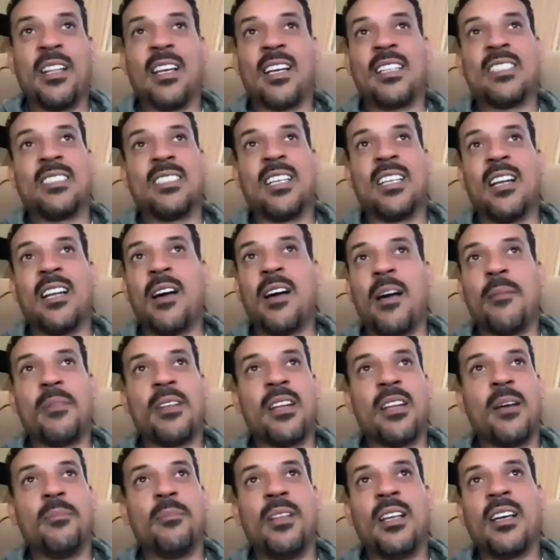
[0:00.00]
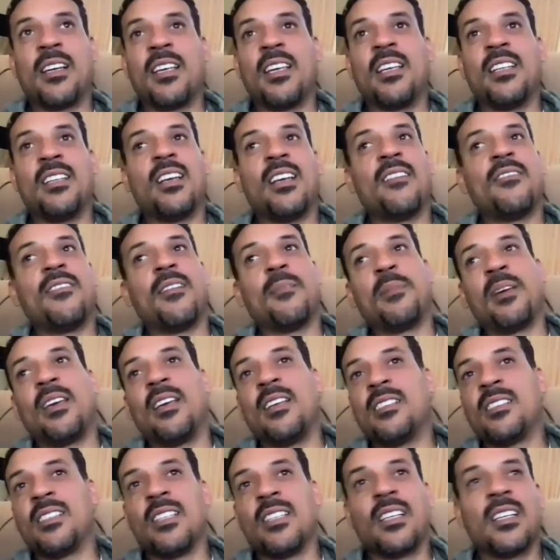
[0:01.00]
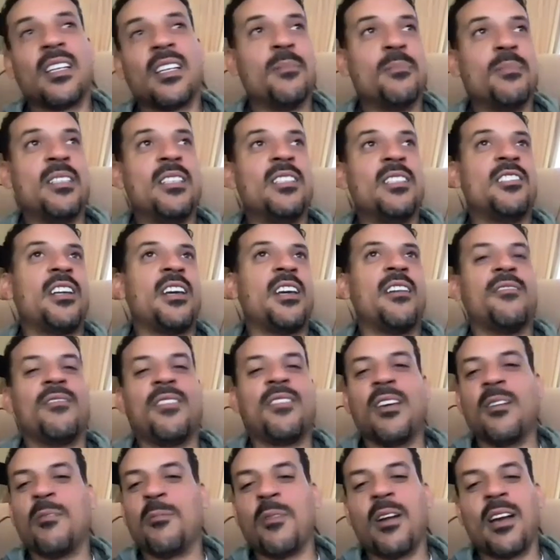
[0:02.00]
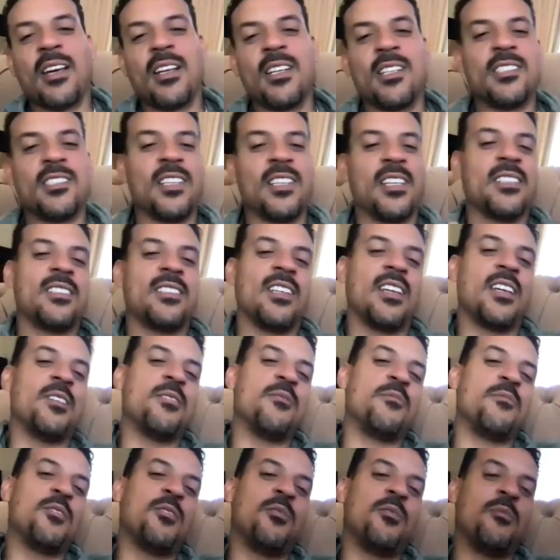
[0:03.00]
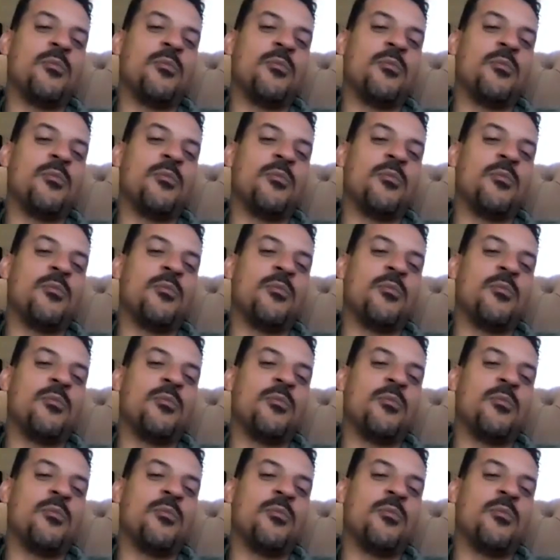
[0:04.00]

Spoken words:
Like I said, I mean, I'm lucky enough. I mean, he's going to come DJ event where I get a chance to interview.